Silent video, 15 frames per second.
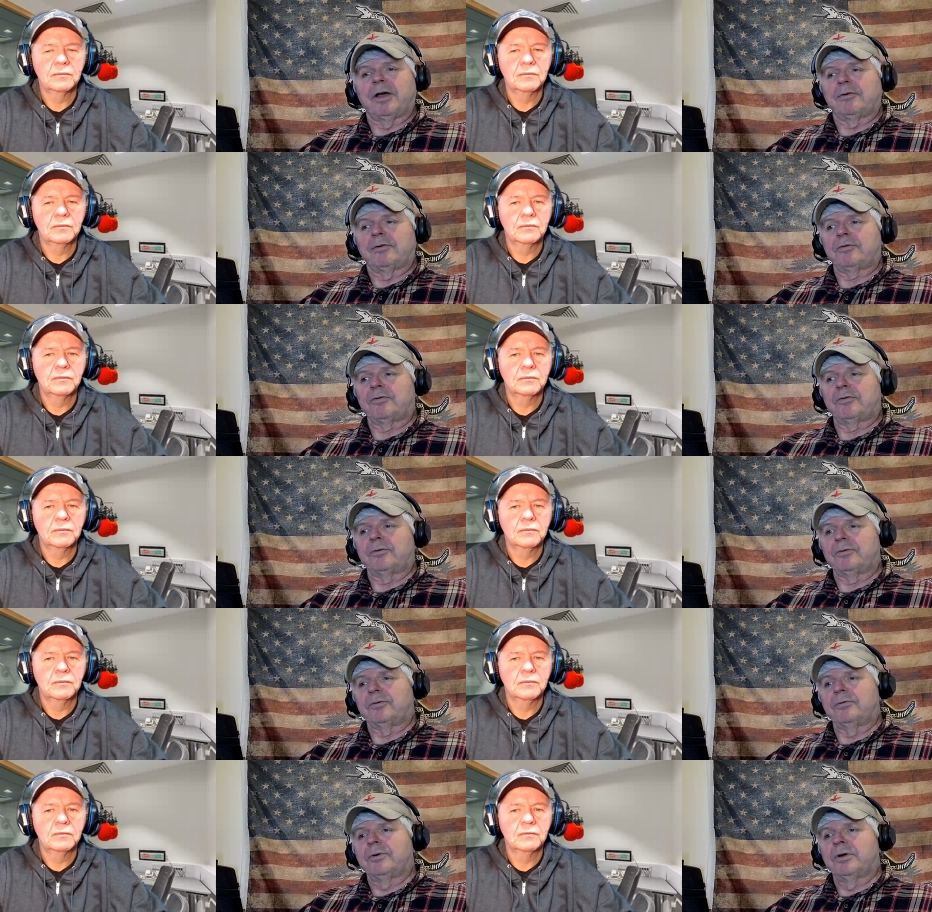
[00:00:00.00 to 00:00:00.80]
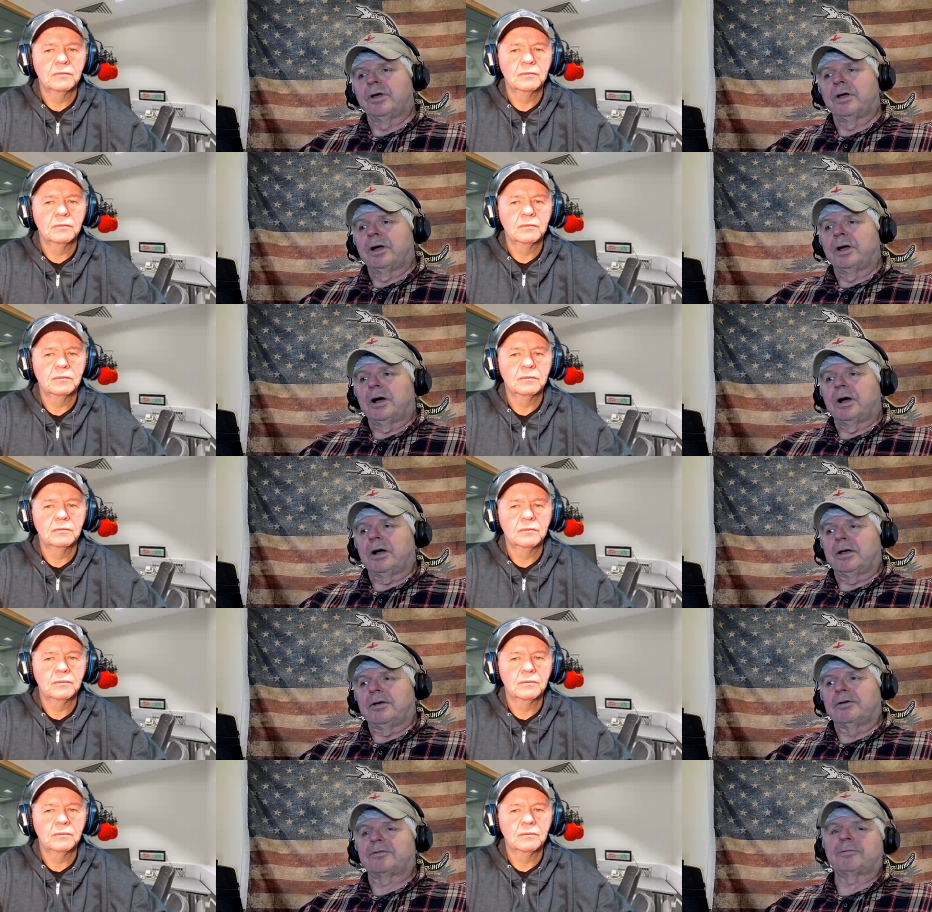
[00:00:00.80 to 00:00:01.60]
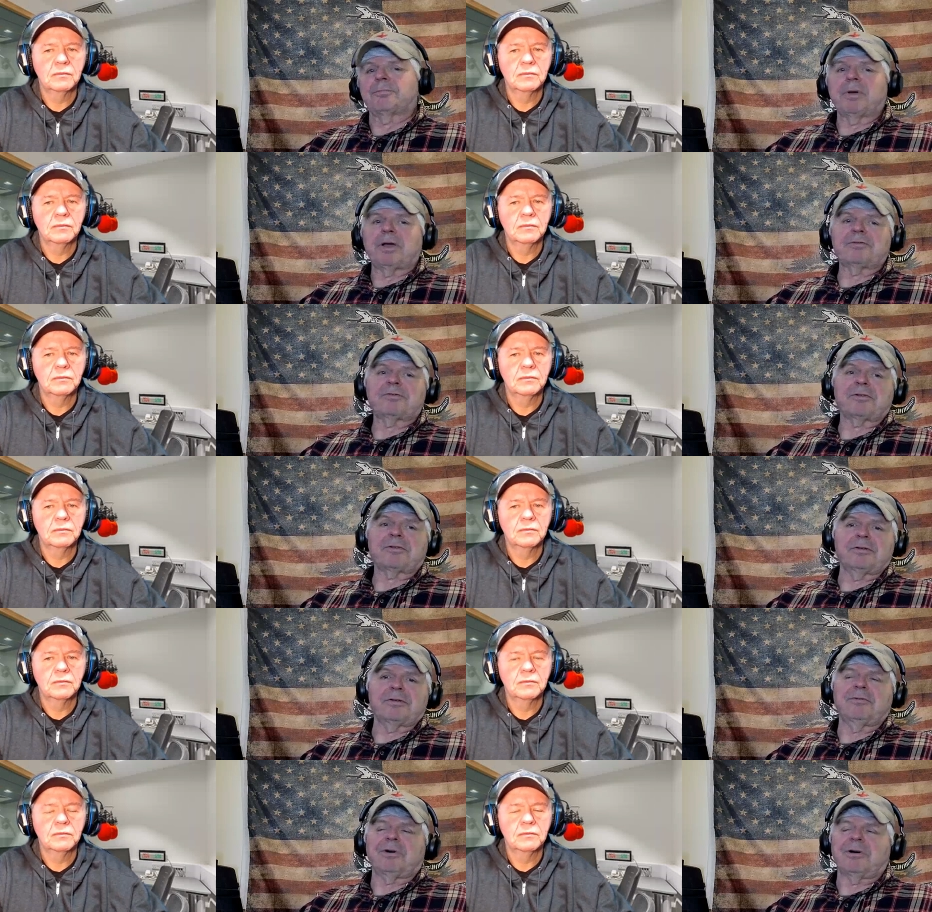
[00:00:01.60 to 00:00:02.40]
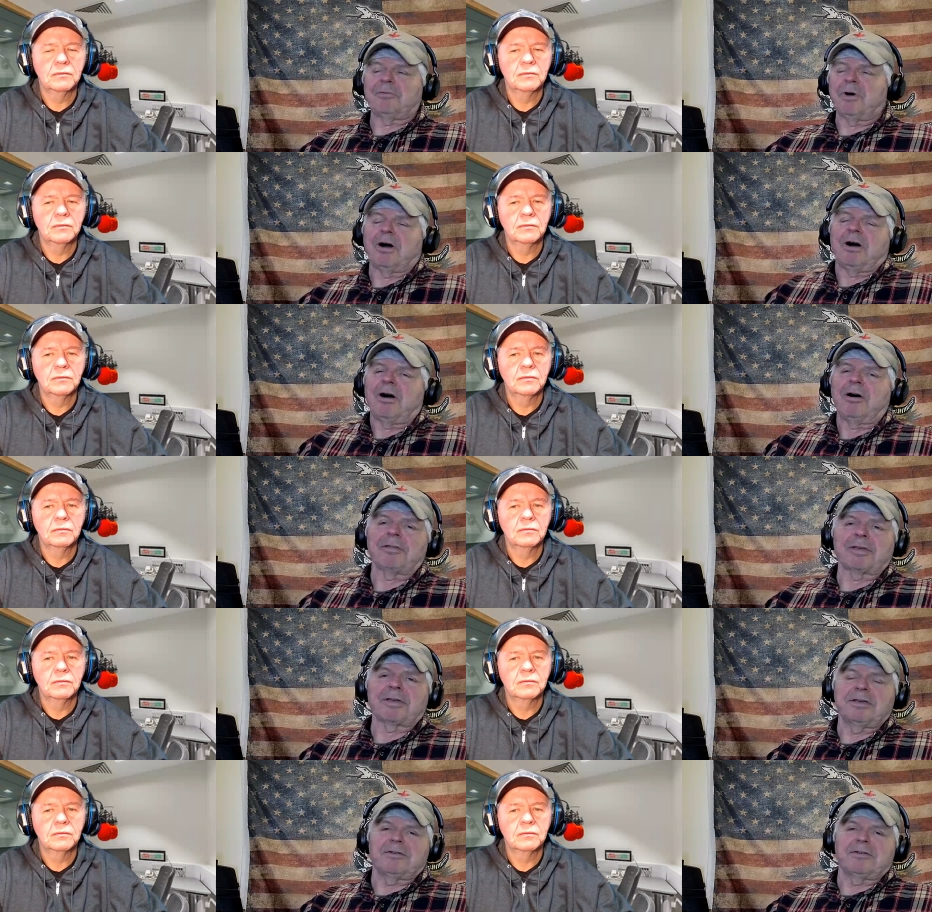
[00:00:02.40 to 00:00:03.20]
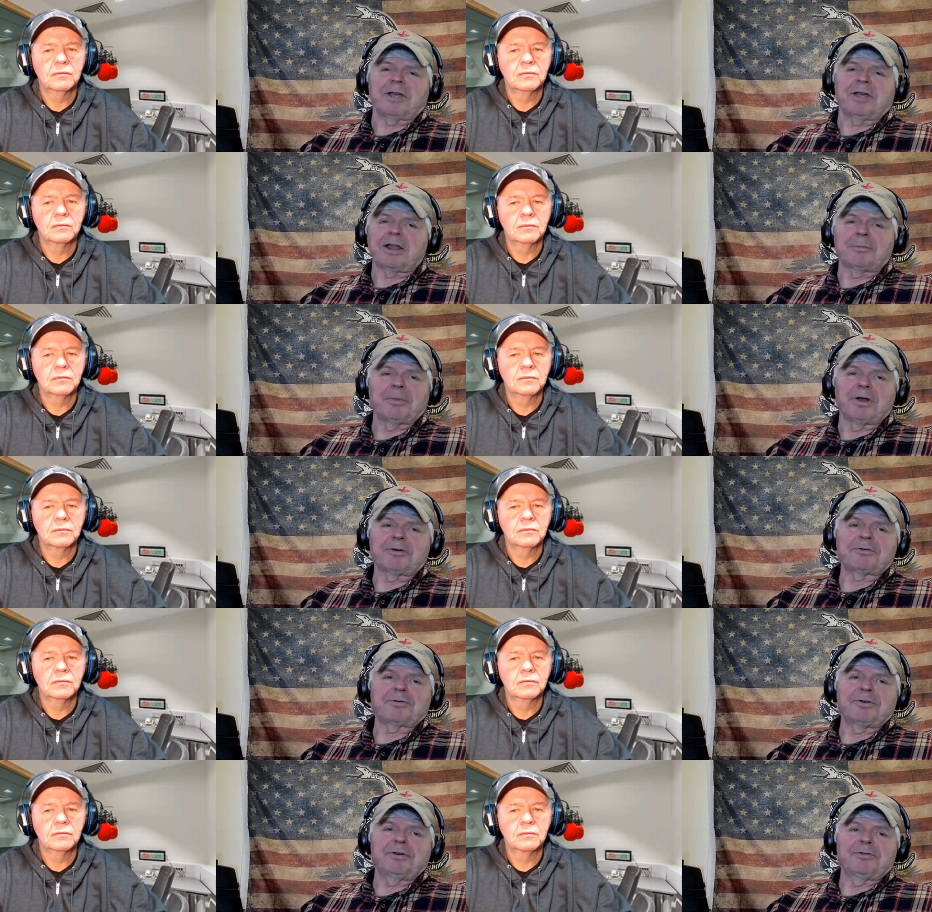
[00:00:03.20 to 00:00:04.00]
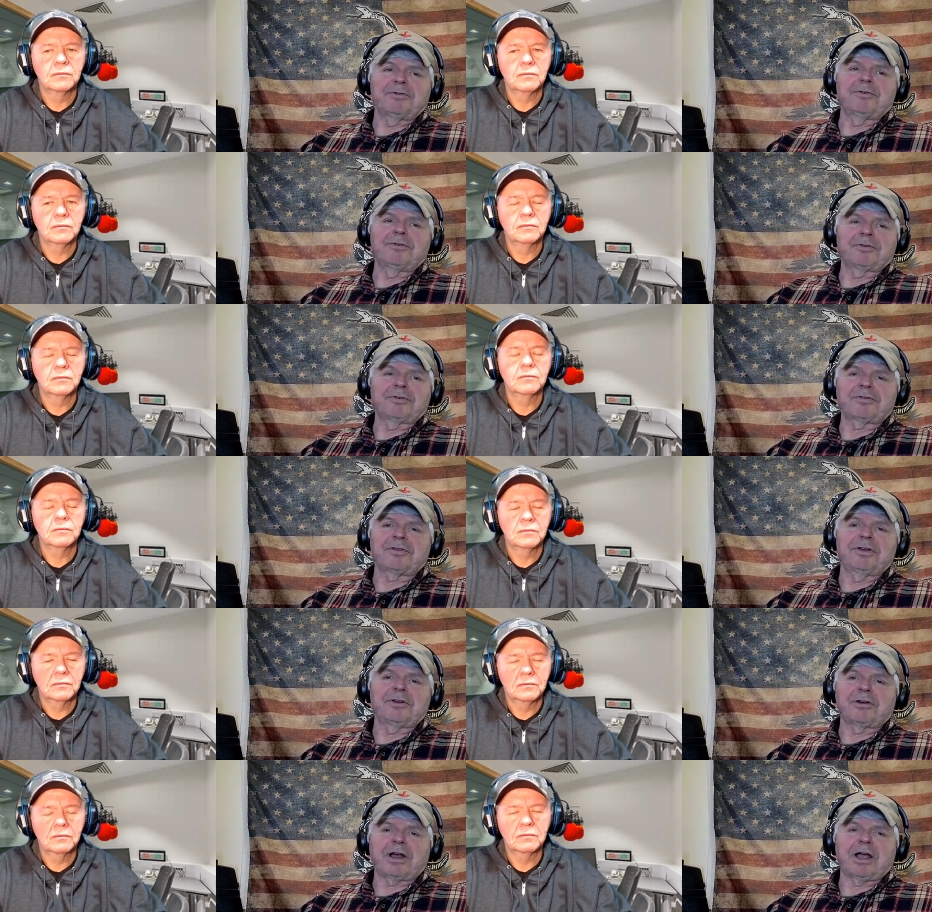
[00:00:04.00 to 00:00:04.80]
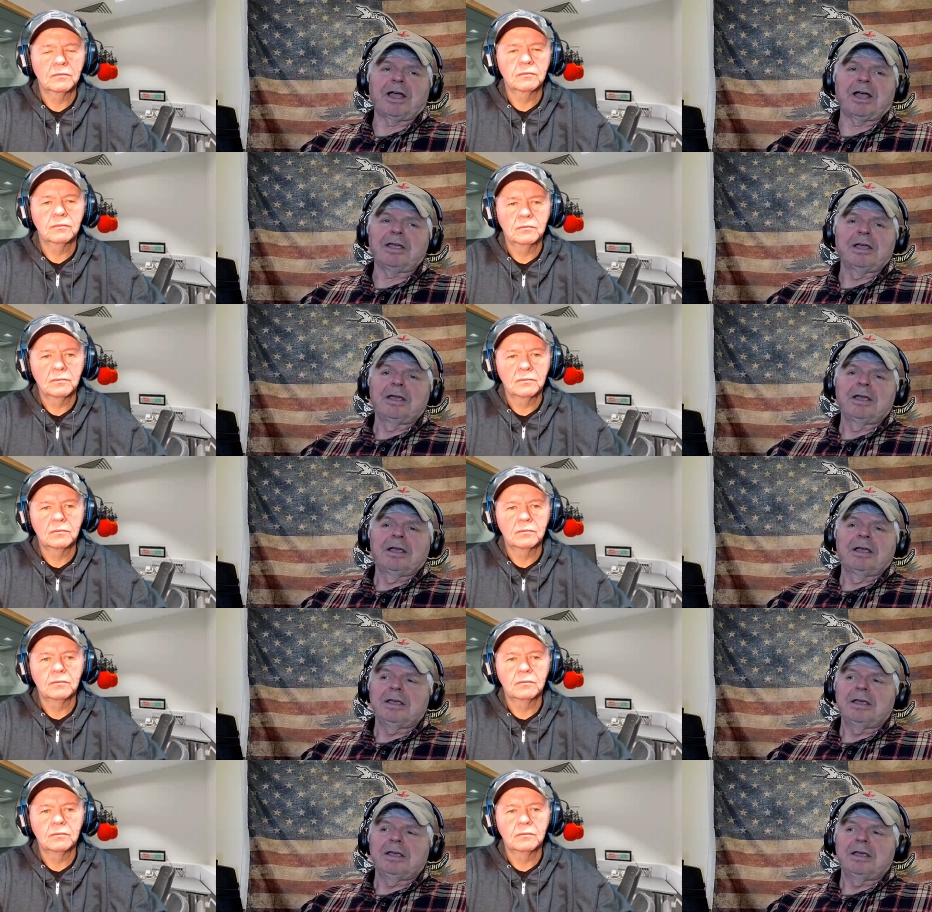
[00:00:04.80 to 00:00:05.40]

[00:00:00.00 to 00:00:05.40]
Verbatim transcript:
Speaker 1: done to, uh, especially well, well all the kids, elementary, junior, senior high